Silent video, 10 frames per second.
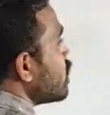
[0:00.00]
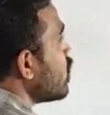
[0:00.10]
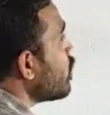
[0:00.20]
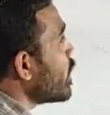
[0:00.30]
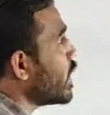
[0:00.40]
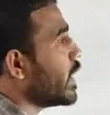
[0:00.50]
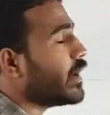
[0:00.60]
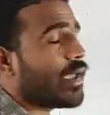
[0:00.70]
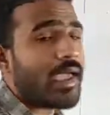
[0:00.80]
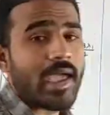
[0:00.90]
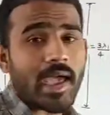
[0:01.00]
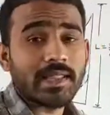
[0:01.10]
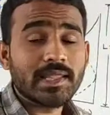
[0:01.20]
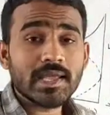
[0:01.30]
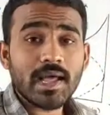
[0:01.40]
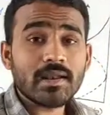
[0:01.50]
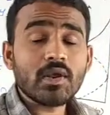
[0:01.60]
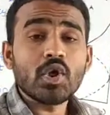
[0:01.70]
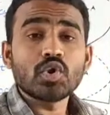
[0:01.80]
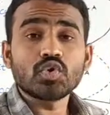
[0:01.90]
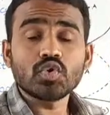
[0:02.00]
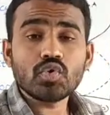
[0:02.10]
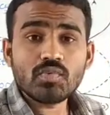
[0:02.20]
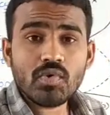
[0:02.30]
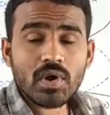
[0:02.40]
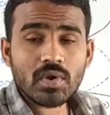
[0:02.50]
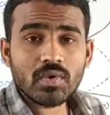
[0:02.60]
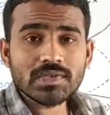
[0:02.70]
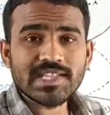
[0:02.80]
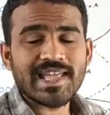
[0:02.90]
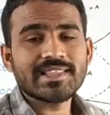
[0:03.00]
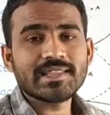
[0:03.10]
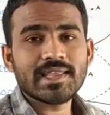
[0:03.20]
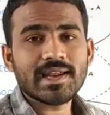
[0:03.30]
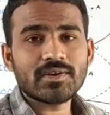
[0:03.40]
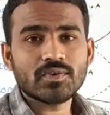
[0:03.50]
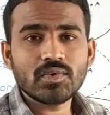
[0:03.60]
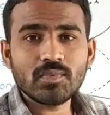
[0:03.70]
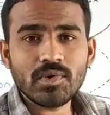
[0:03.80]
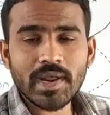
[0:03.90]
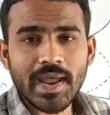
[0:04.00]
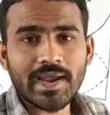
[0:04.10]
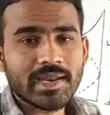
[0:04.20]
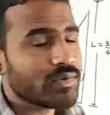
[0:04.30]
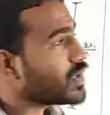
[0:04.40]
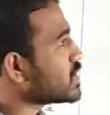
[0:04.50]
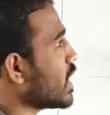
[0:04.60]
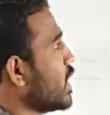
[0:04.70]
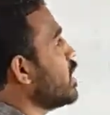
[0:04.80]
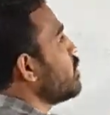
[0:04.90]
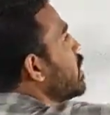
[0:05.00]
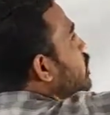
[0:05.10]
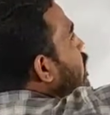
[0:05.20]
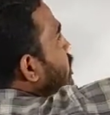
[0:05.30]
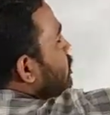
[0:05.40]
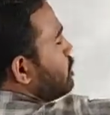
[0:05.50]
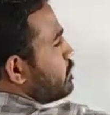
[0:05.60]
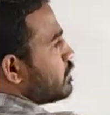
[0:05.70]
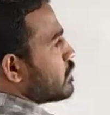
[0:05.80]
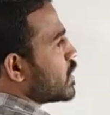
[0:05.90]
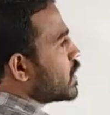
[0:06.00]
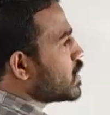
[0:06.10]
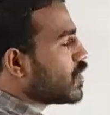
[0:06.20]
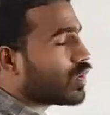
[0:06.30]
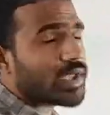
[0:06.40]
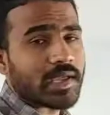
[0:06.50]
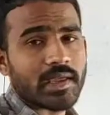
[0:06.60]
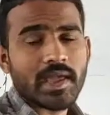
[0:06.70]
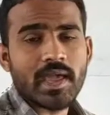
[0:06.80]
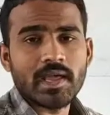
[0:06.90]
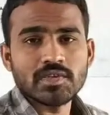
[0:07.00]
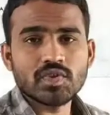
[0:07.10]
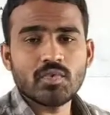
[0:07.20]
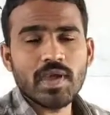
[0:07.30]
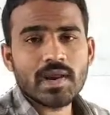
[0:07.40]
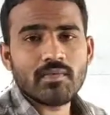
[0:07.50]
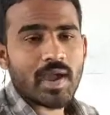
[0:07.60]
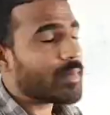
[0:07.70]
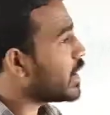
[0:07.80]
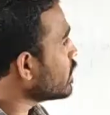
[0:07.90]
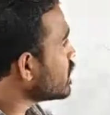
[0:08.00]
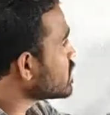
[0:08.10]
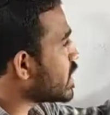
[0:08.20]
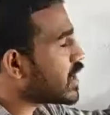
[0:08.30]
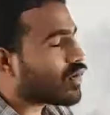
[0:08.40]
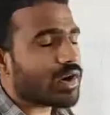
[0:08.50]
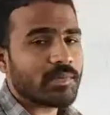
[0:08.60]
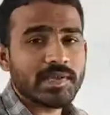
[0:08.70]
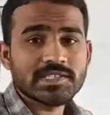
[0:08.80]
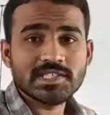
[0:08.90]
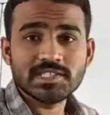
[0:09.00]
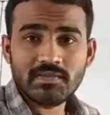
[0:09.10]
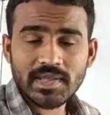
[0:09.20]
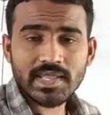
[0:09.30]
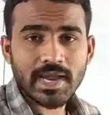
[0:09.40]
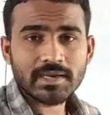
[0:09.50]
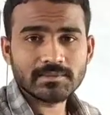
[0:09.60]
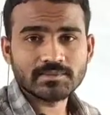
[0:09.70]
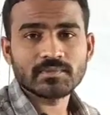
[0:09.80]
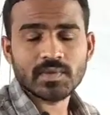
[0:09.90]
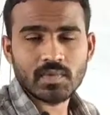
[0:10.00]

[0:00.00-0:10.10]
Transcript: the open end, and there are two more nodes and there are two more antinodes in between. Okay, so we are vibrating this air column in such a way that,